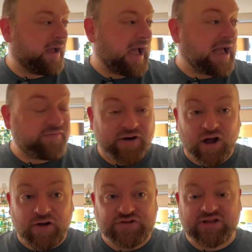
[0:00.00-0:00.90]
Advent
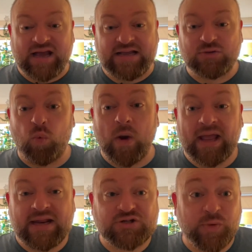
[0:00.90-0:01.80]
off. So that is
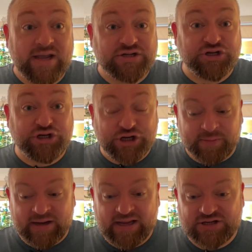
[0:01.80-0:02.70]
winging its way to
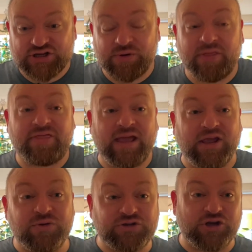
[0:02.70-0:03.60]
Germany. So
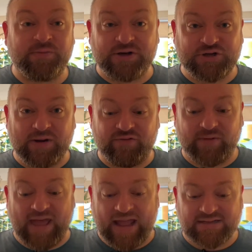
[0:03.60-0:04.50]
thank you so much to
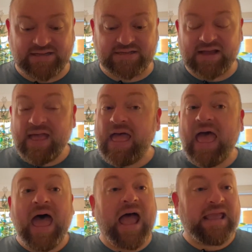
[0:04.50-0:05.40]
everyone that entered.
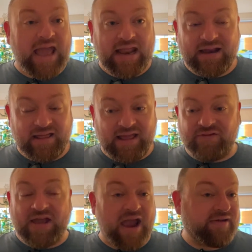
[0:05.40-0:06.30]
Again,
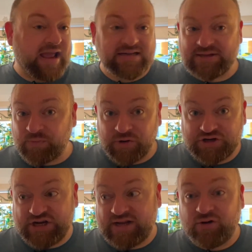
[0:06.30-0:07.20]
if Kerry ends up
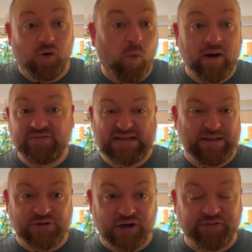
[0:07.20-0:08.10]
watching or one of
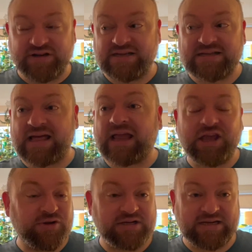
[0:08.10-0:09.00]
Team Toft does, thank
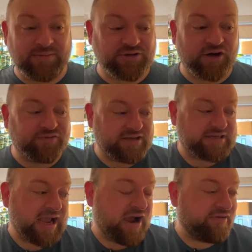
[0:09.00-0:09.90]
you to Team Toft and
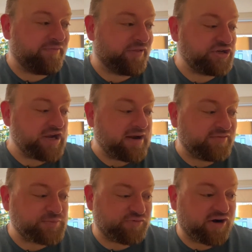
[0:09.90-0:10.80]
to Kerry for the
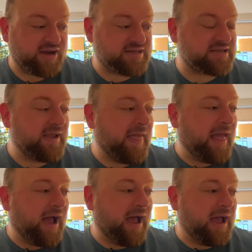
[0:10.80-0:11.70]
generous prize.
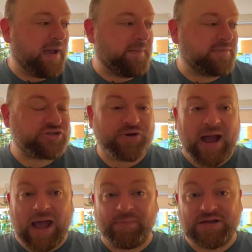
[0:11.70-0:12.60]
Um, so
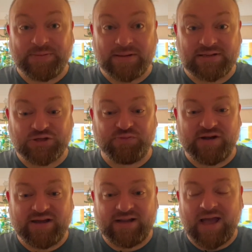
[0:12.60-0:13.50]
happy to be able to
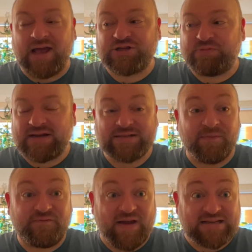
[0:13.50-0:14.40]
spread, uh, spread some
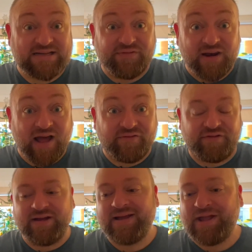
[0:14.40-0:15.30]
festive love
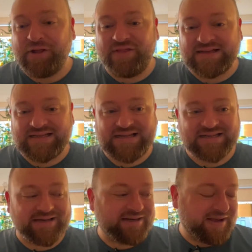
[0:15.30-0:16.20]
this
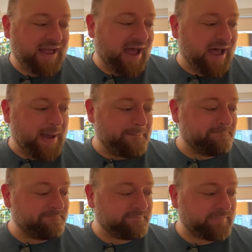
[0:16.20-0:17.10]
season.
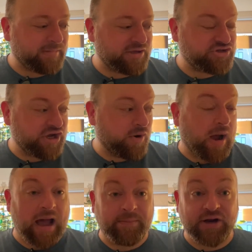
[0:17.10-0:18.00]
Um,
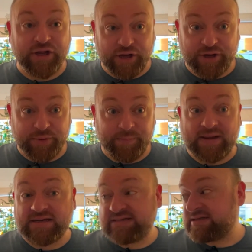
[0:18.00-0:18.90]
so I'm going to go
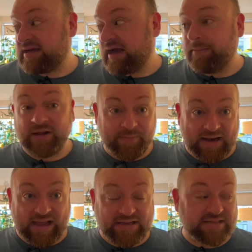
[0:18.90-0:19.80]
because I'm going to be
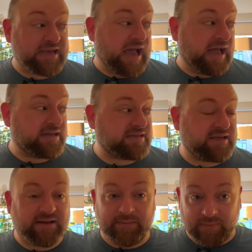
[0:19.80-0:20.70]
late and
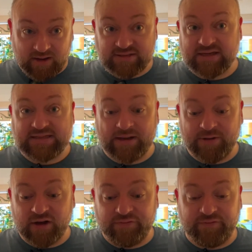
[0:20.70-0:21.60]
Mark's going to tell me
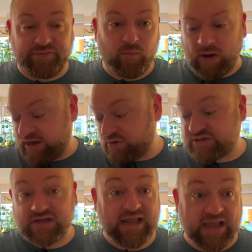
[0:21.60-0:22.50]
off. Why are you
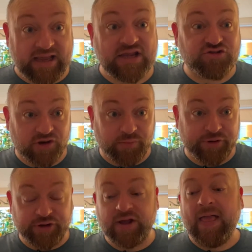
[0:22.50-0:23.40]
still here? He's trying to
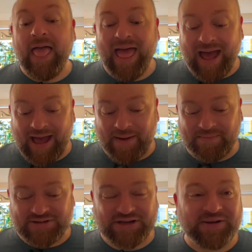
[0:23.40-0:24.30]
work.
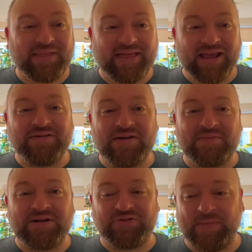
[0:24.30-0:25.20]
Um, so thank you very
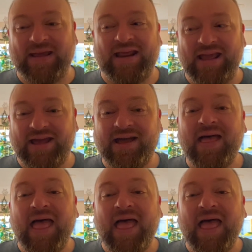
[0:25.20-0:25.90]
much for being here.